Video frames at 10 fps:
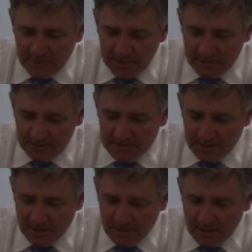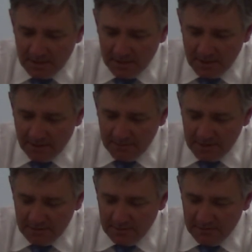meters, you have
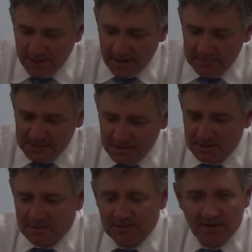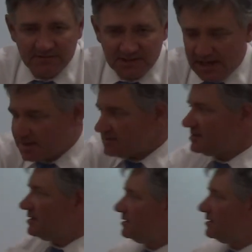kilograms, you have seconds.